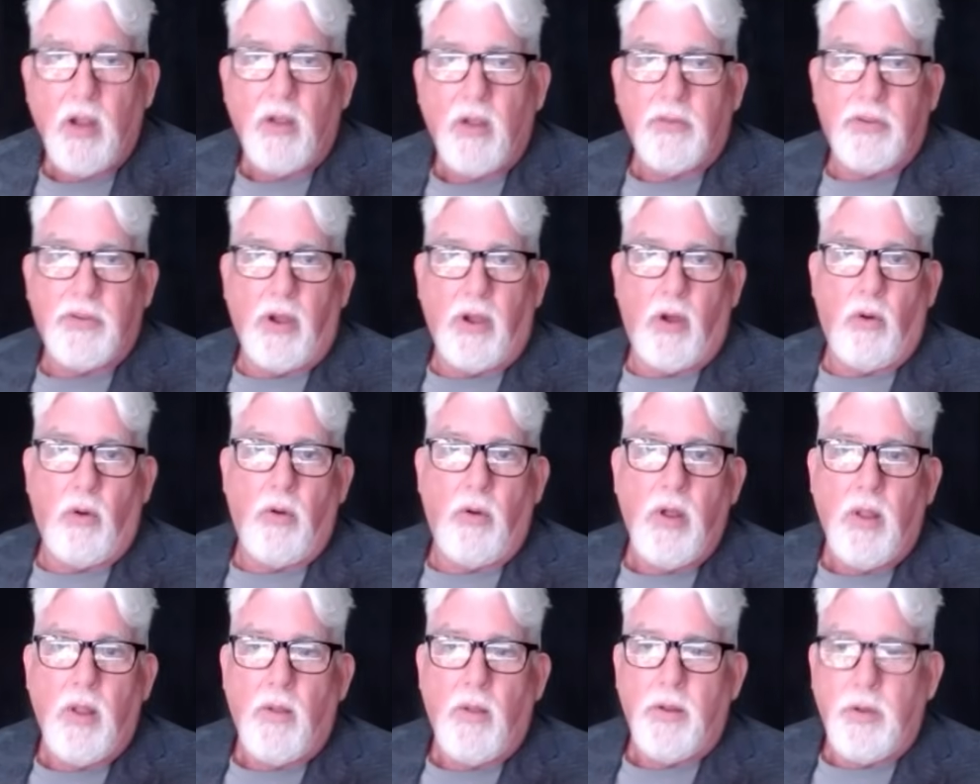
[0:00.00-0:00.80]

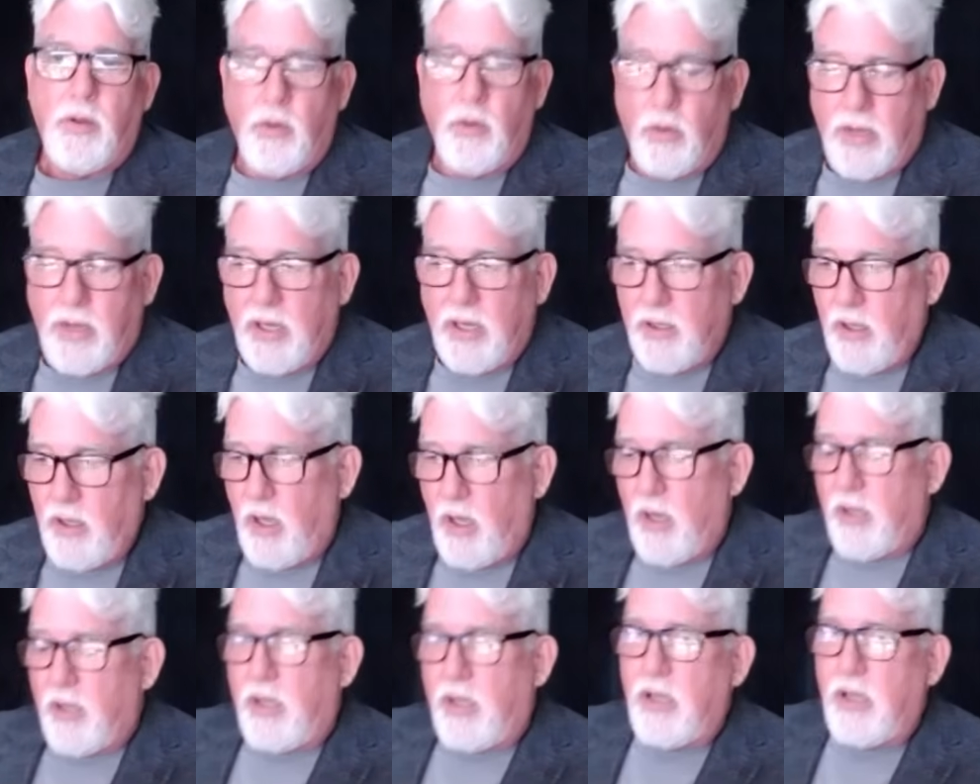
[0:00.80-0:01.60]
So you
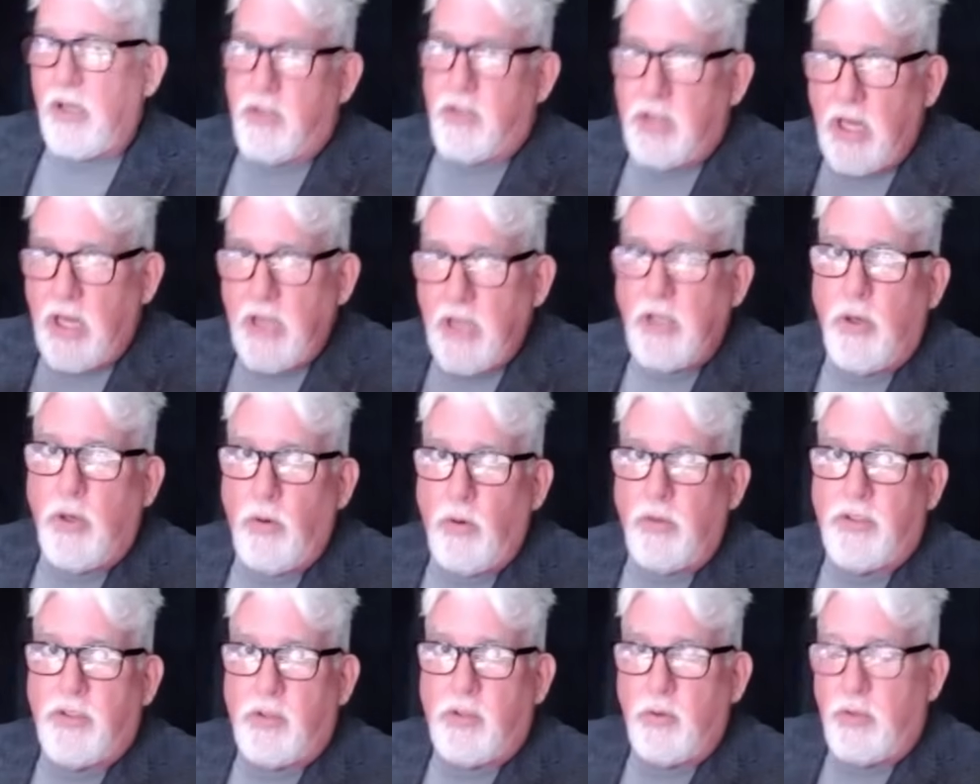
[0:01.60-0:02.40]
can
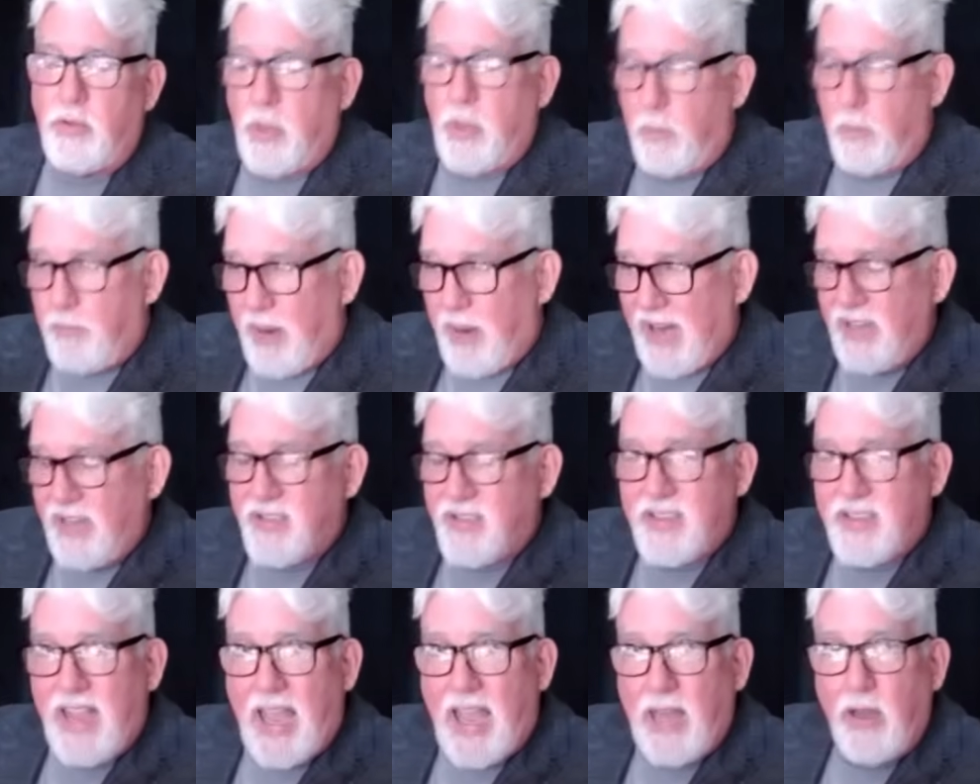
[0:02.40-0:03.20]
continue to
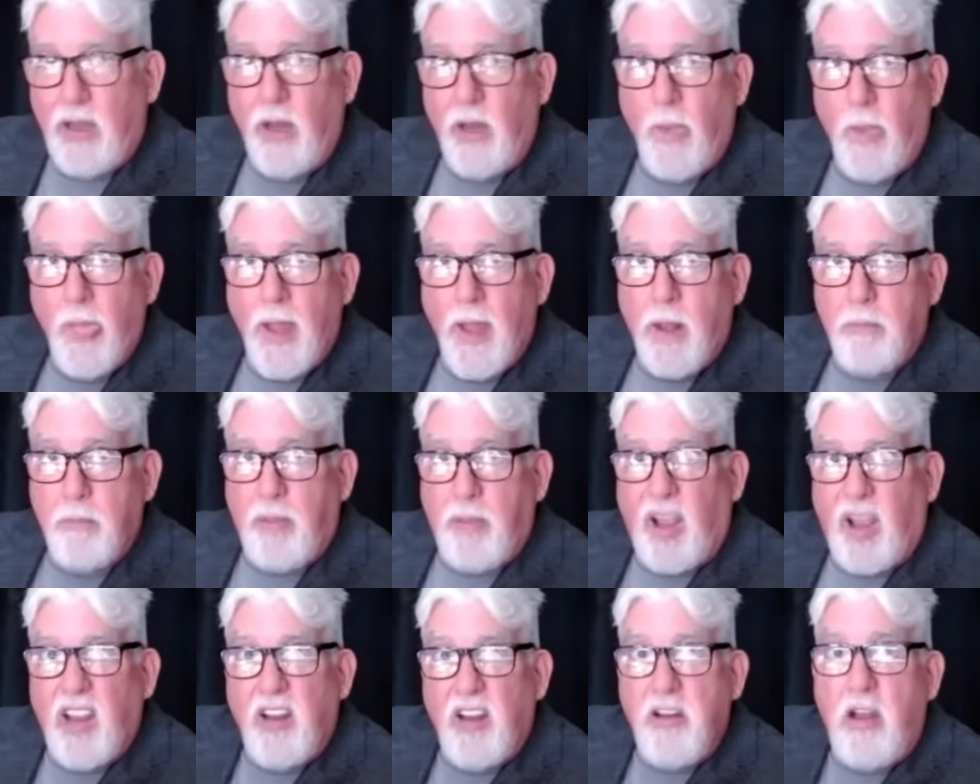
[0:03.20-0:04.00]
debase that
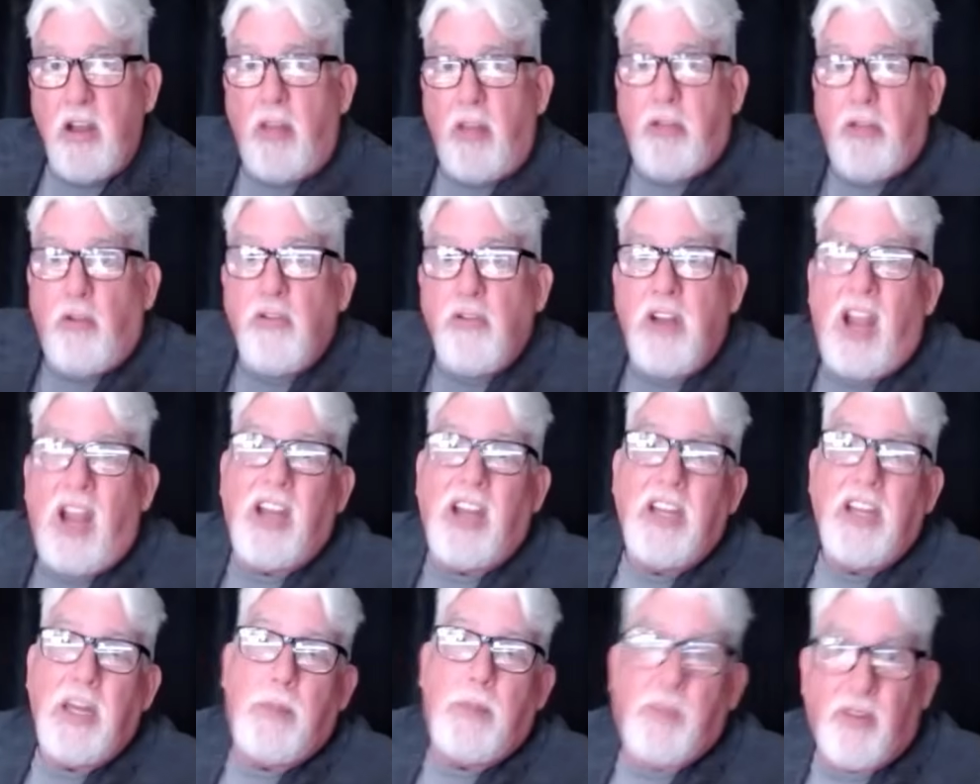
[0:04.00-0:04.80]
by another
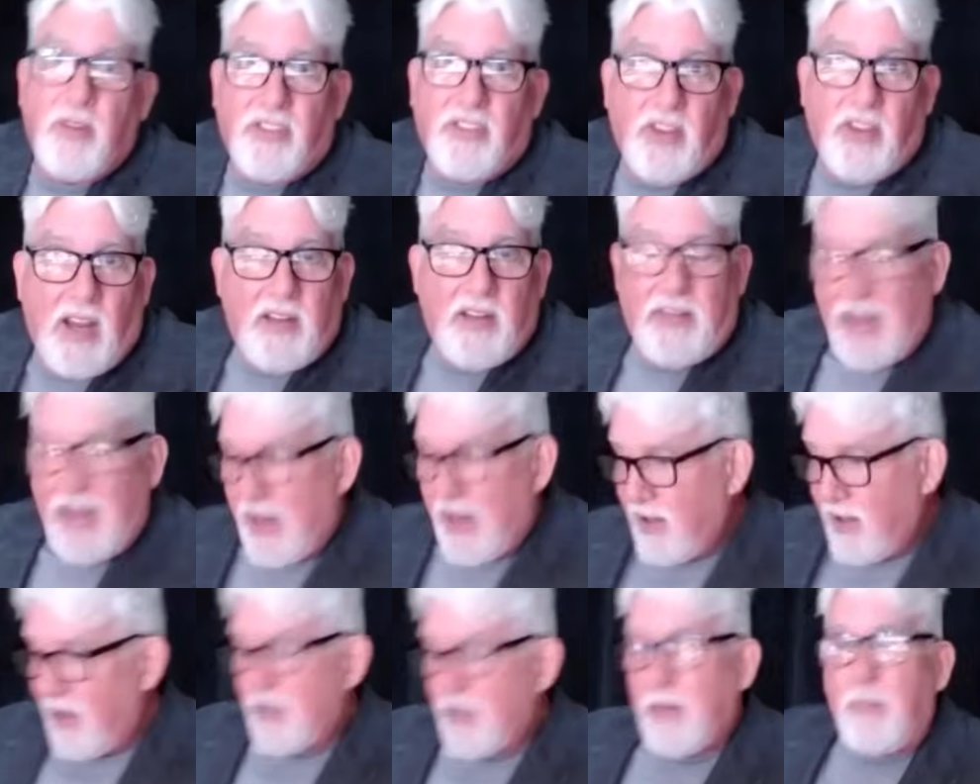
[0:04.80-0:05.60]
90%
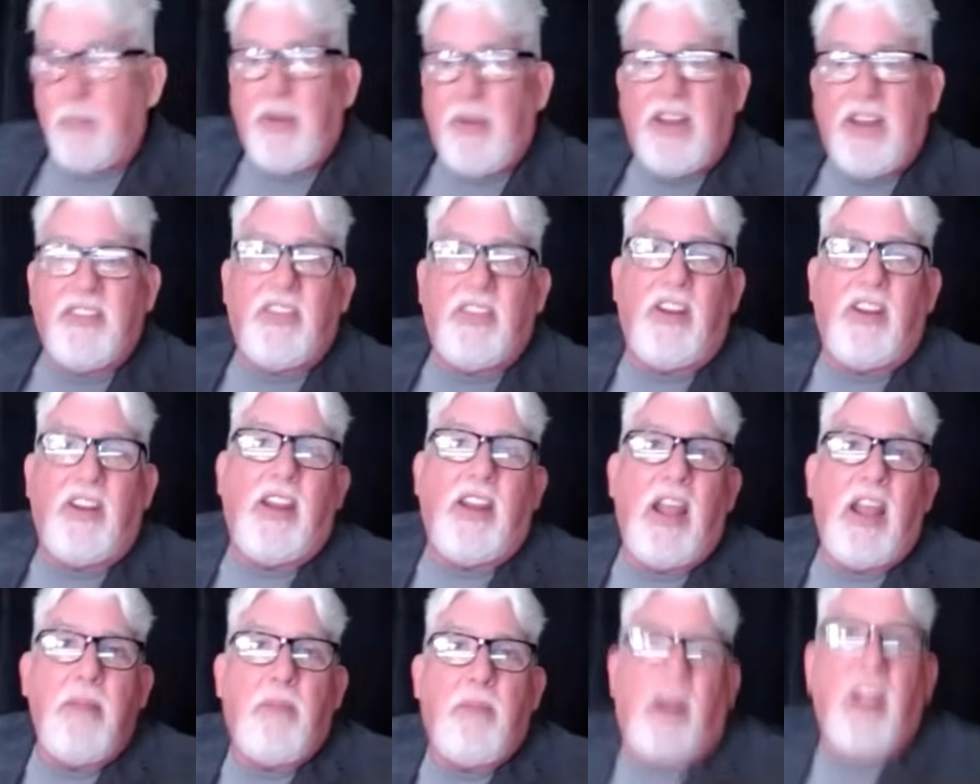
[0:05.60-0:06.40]
and then debase it
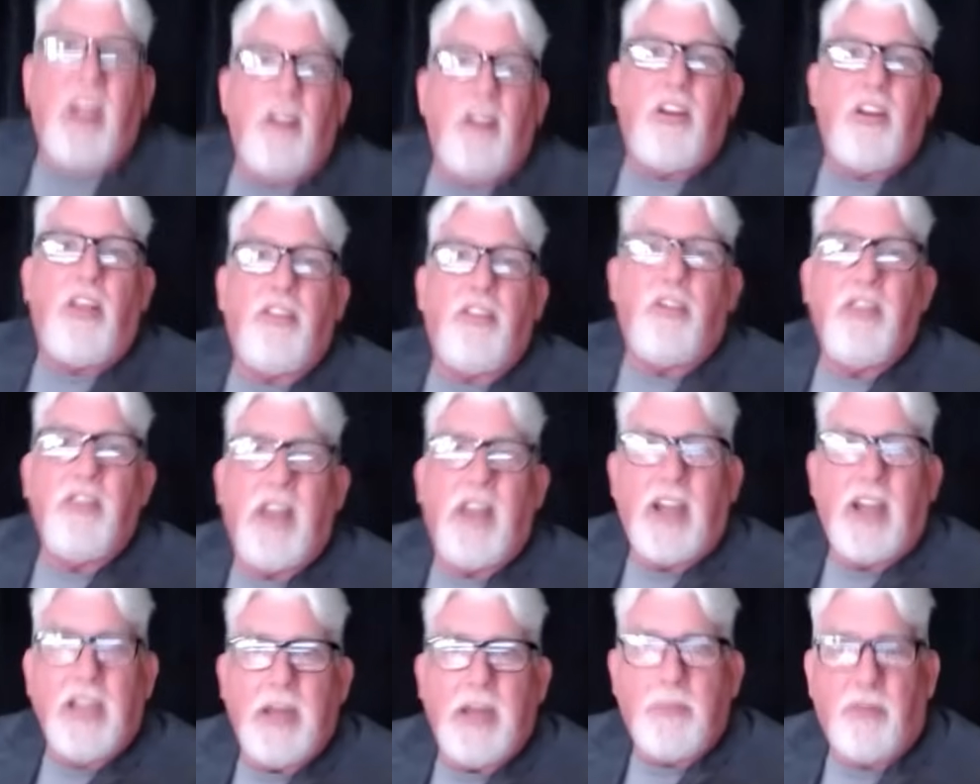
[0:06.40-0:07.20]
again by another
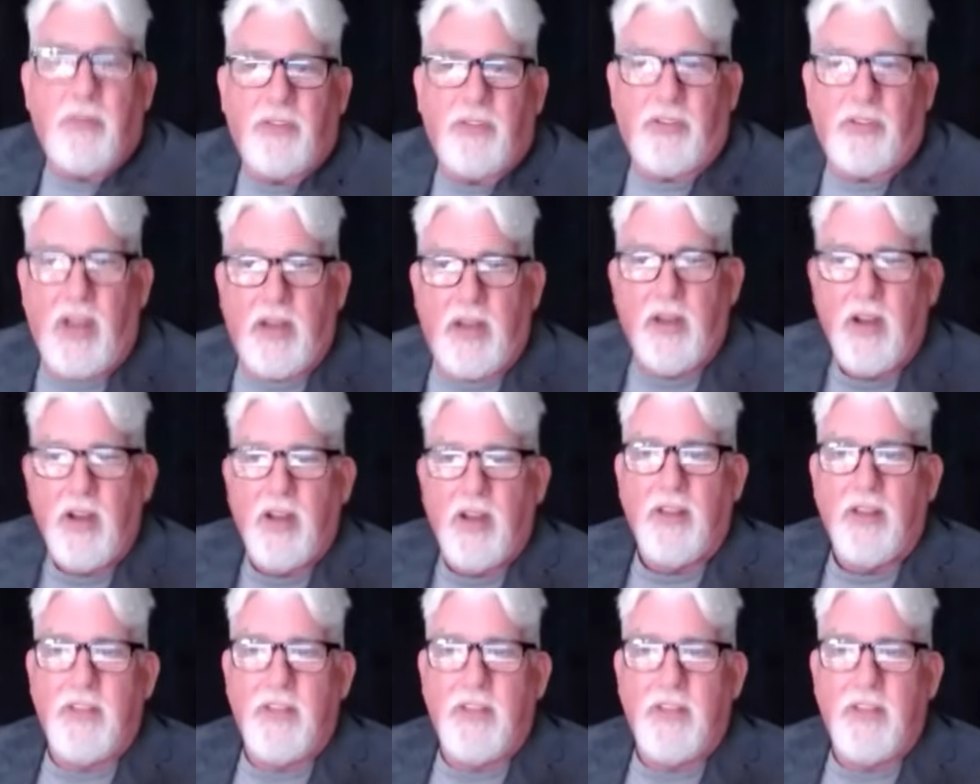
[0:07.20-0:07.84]
90%.